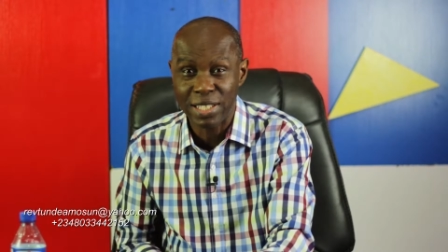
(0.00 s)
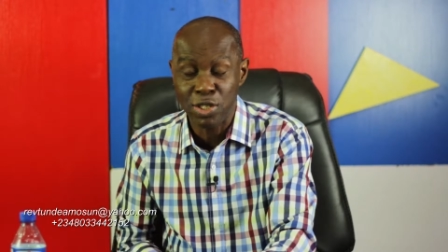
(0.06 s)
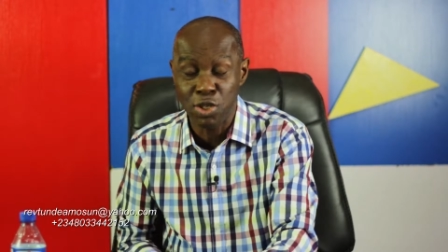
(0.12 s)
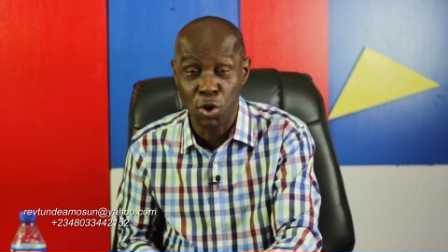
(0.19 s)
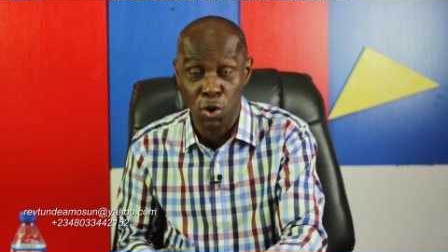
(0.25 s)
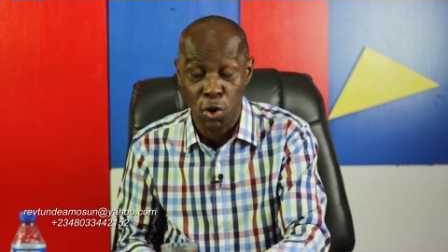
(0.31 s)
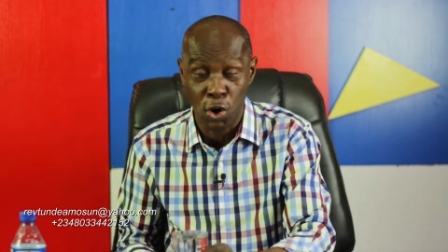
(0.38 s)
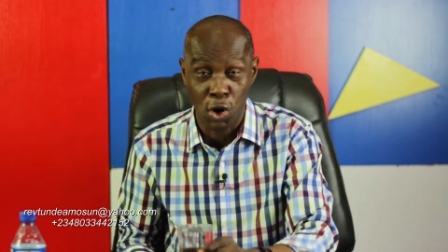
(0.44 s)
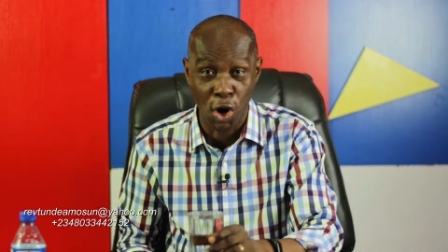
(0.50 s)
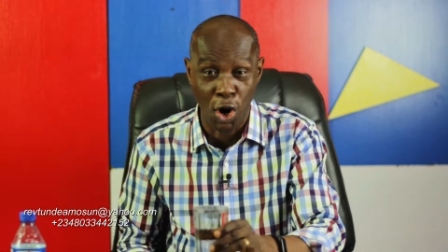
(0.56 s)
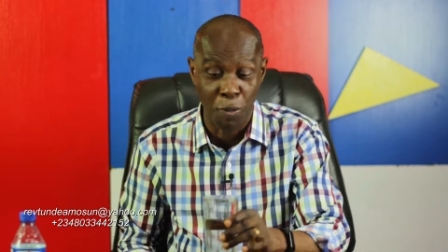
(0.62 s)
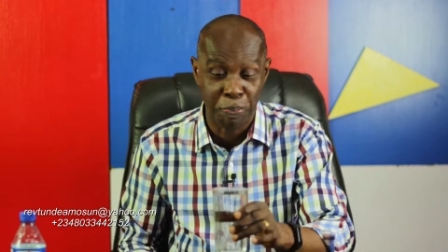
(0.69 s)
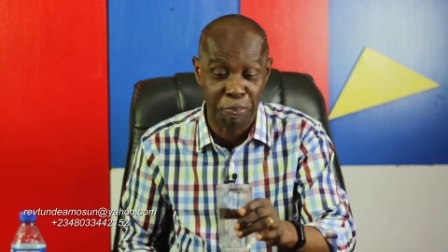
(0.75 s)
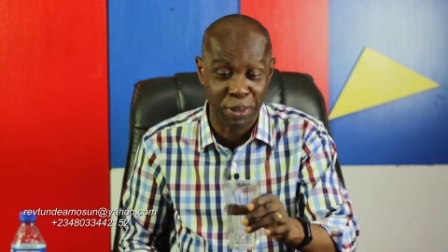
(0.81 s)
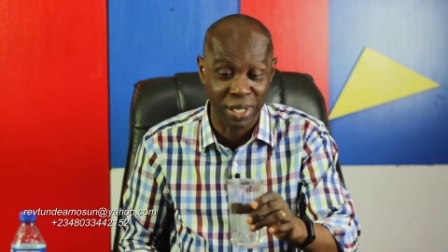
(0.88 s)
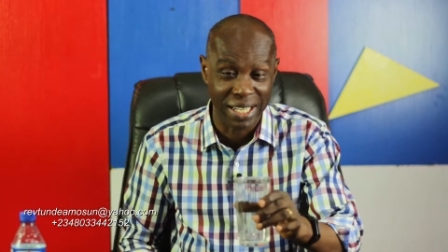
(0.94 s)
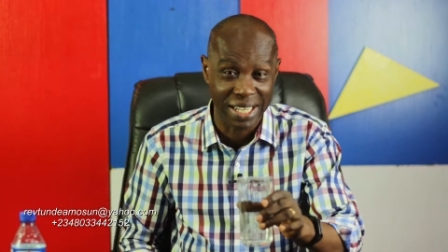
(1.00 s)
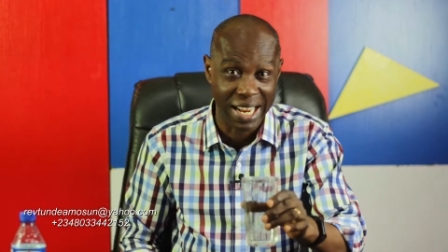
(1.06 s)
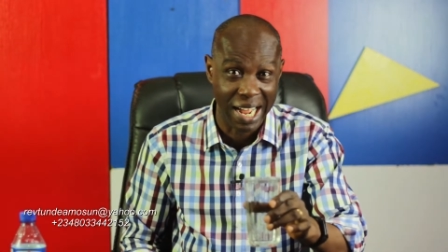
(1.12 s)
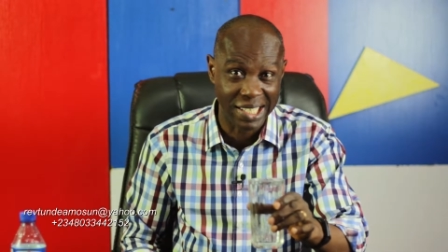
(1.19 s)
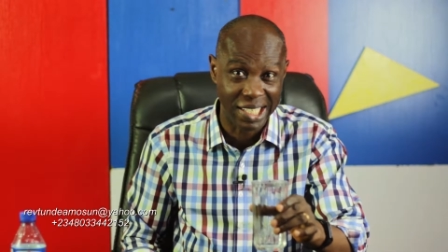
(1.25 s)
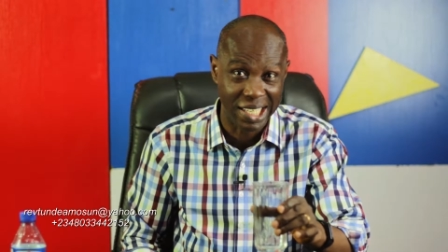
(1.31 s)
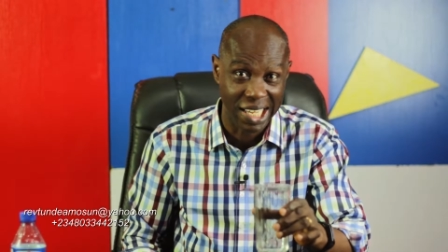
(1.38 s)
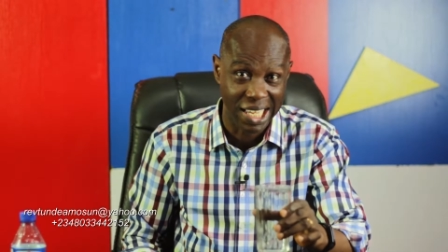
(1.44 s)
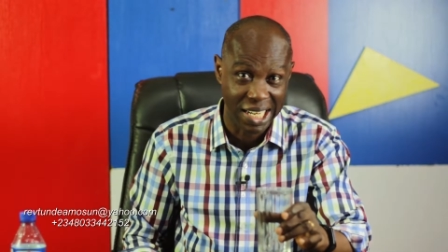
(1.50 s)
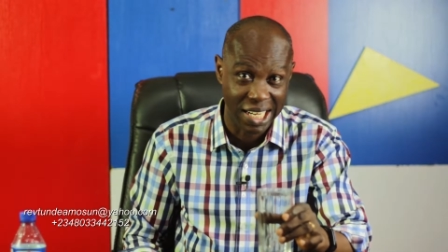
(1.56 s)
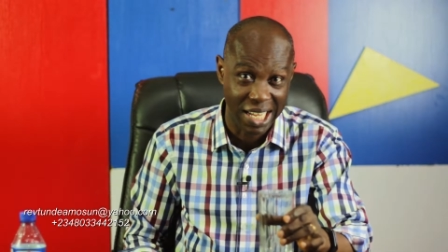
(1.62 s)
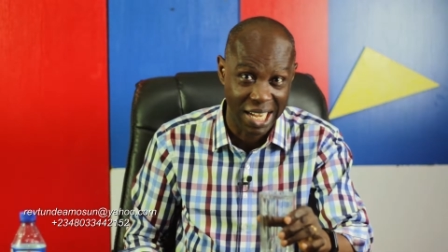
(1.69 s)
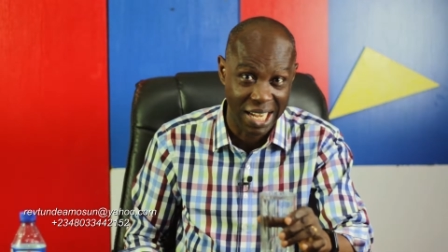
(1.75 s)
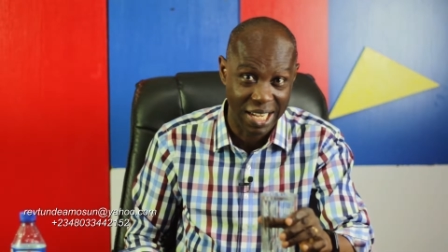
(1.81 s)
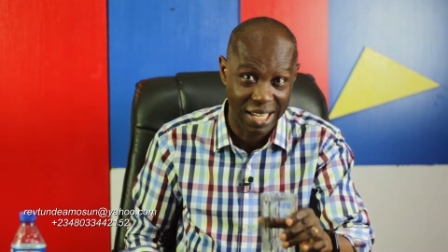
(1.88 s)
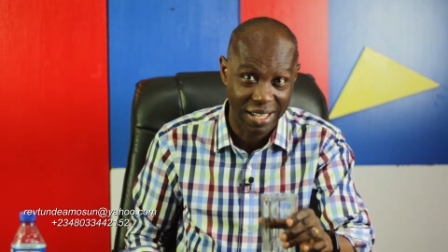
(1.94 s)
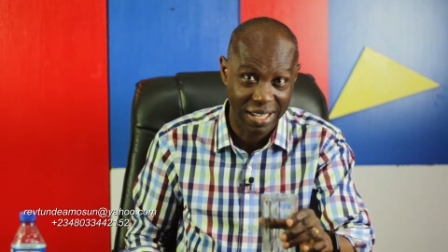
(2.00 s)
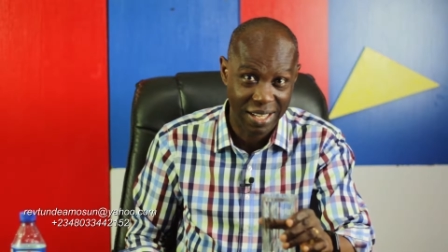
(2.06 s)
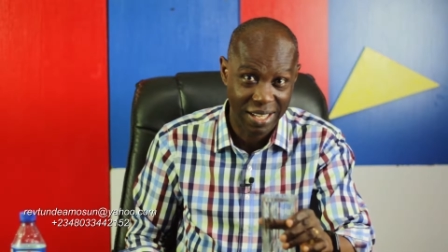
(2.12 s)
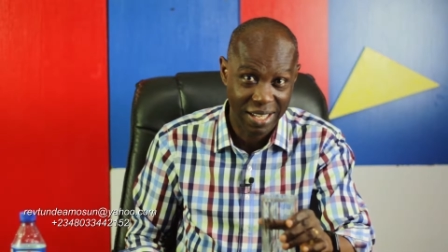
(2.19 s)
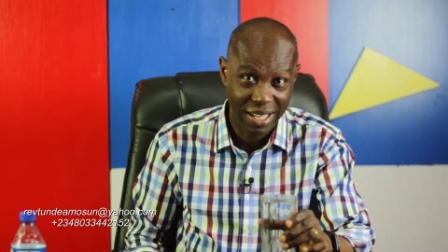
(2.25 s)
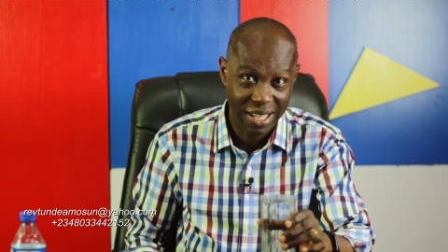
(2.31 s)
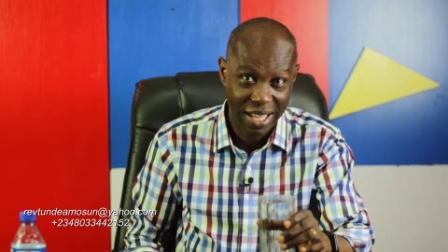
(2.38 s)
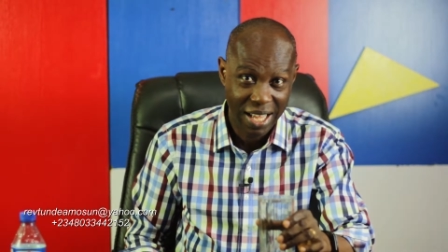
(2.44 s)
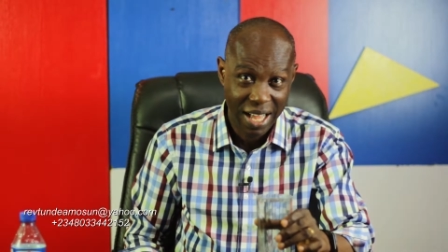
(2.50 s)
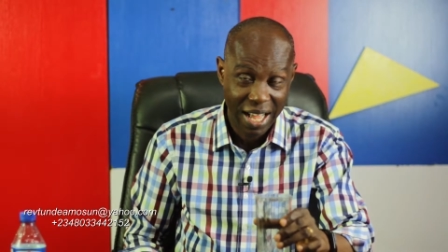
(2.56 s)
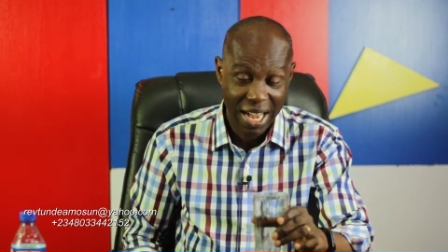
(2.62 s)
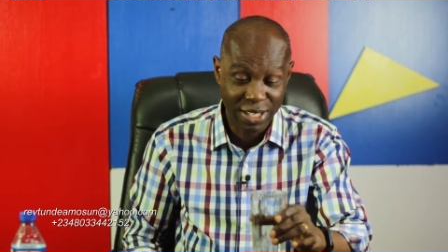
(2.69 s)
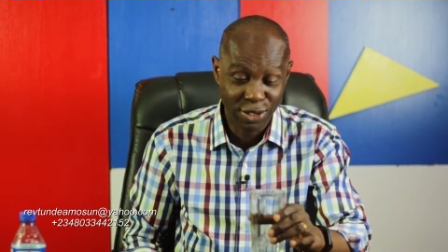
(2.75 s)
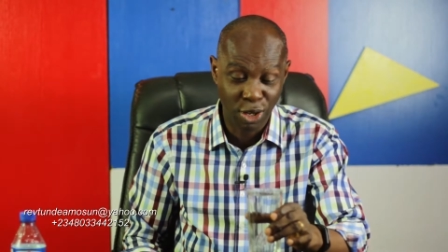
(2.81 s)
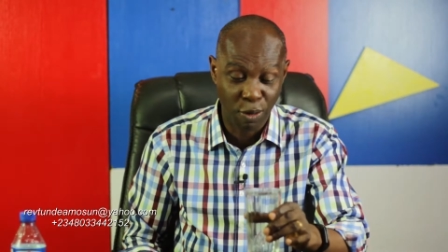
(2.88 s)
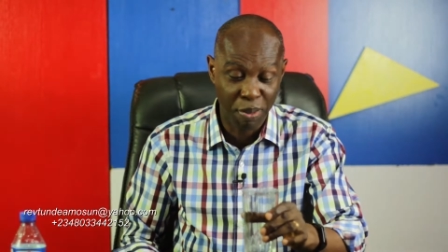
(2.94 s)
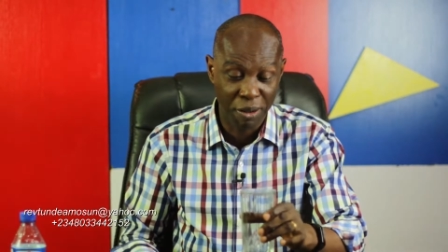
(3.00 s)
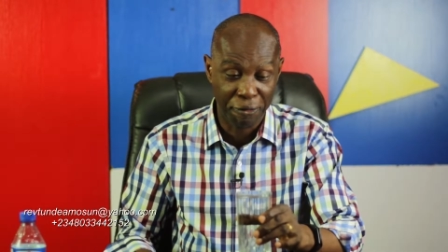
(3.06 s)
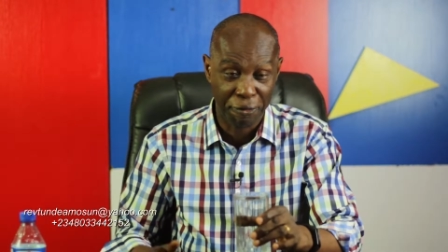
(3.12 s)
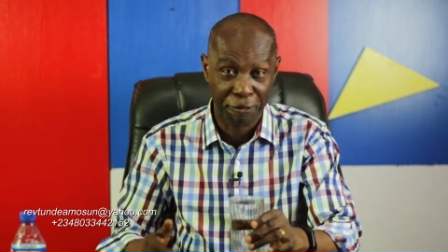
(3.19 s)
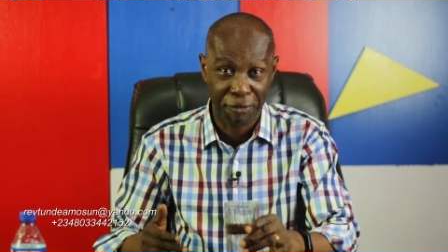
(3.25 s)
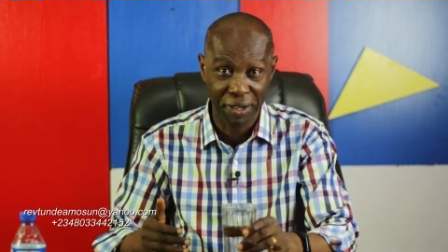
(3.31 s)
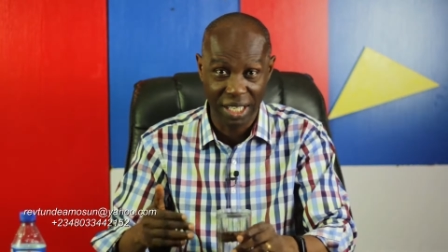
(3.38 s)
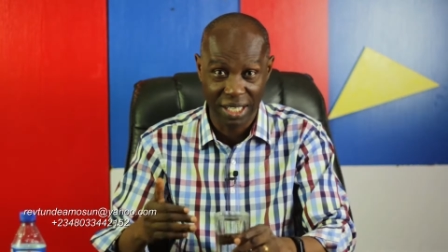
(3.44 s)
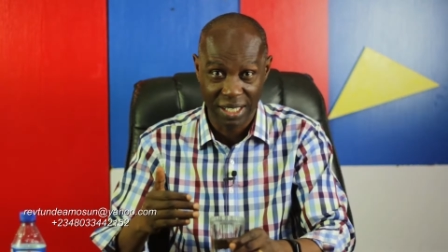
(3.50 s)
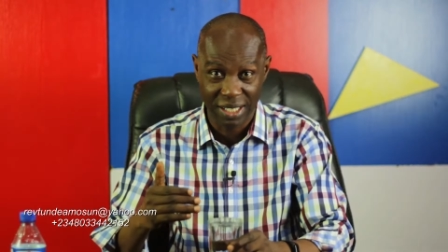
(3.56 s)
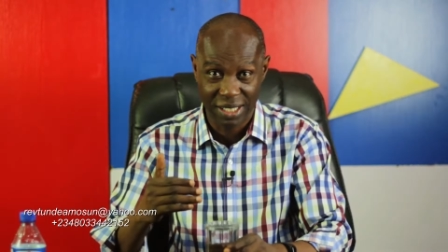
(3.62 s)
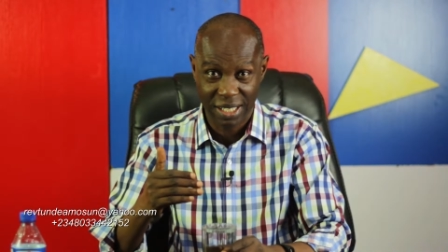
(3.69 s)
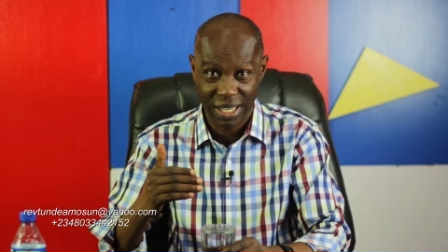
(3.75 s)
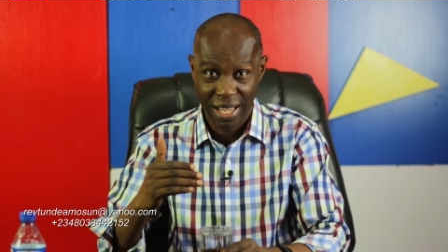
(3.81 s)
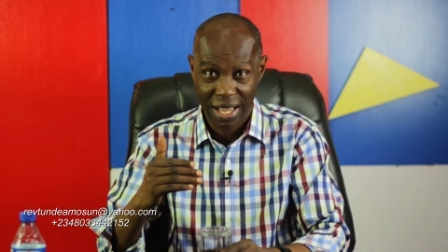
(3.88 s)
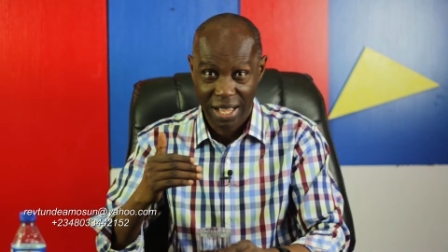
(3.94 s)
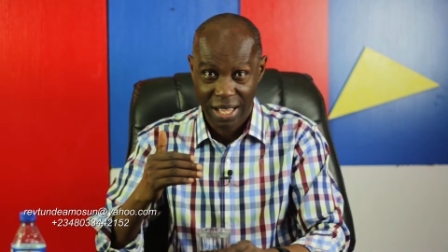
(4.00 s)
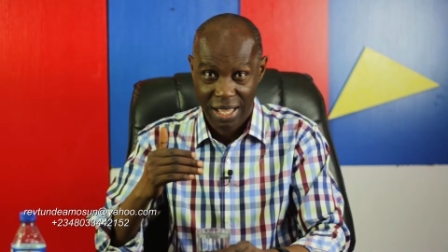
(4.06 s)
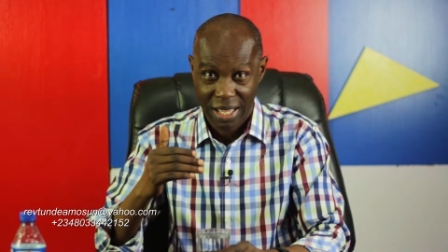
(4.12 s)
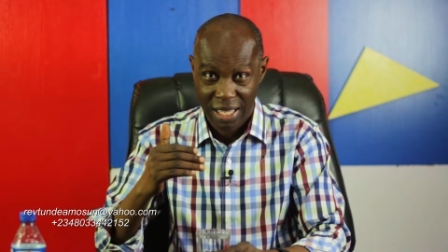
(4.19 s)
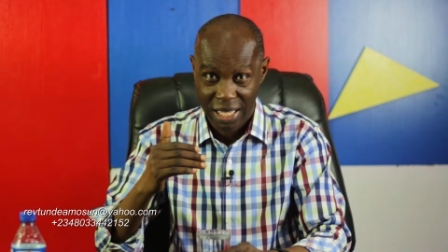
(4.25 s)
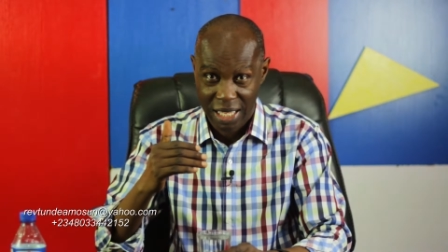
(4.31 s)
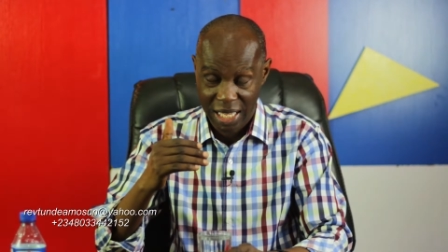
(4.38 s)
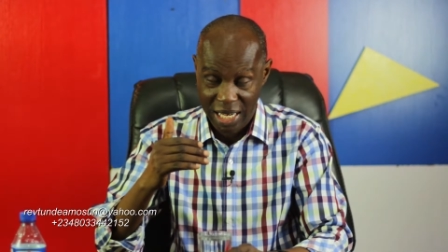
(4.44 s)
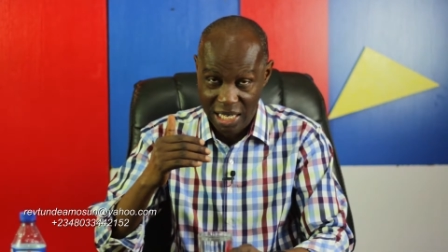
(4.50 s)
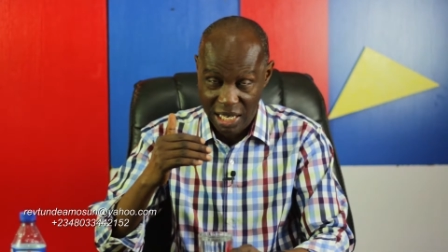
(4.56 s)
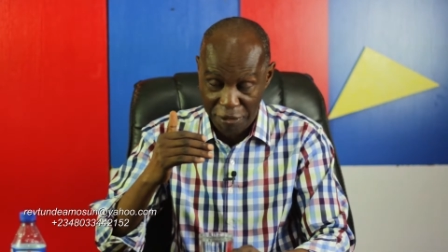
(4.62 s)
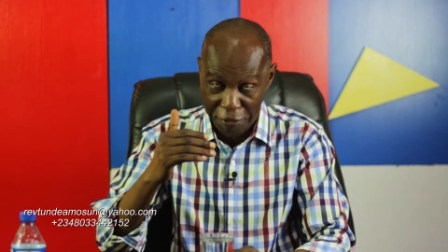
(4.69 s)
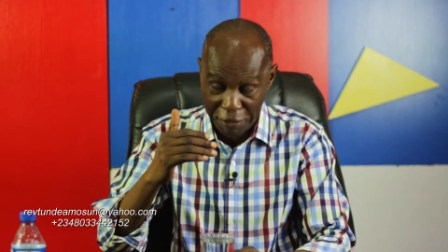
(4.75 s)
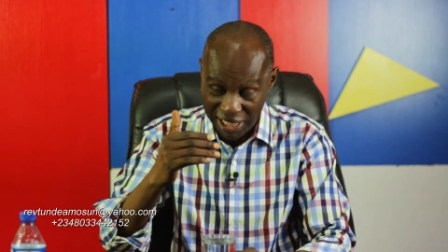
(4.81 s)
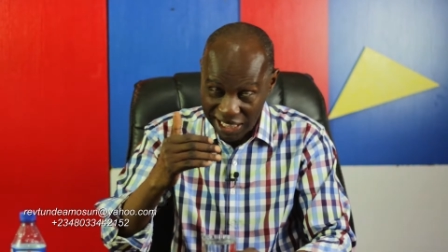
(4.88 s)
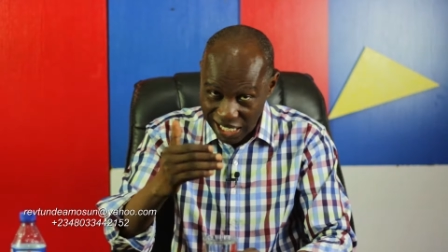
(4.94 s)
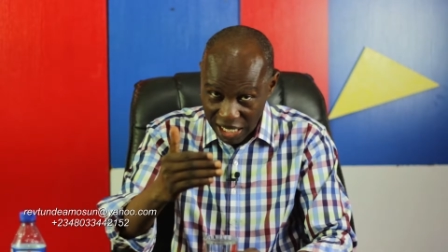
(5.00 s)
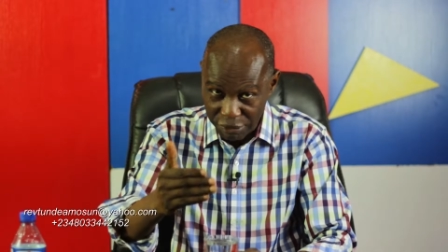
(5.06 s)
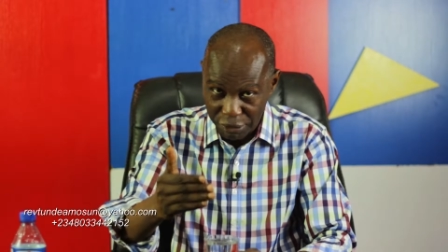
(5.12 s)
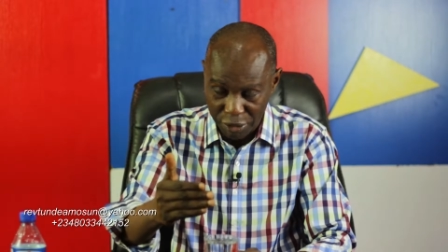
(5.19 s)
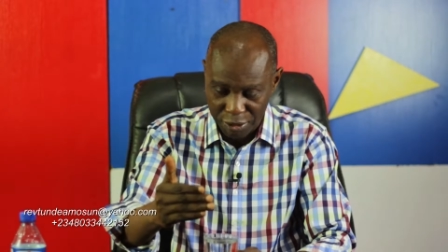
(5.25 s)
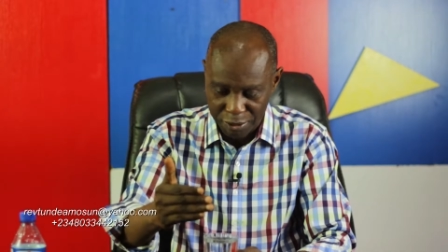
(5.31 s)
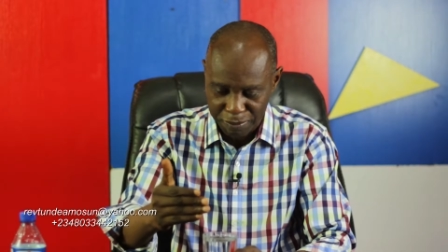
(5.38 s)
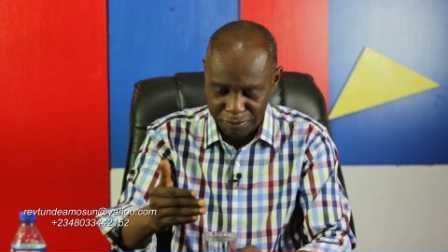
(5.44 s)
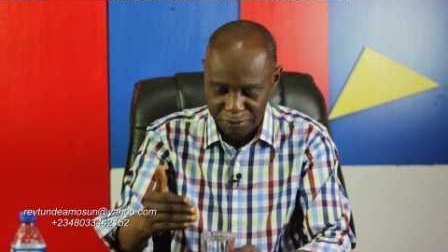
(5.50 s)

your cup in that area has not been filled in the faith level.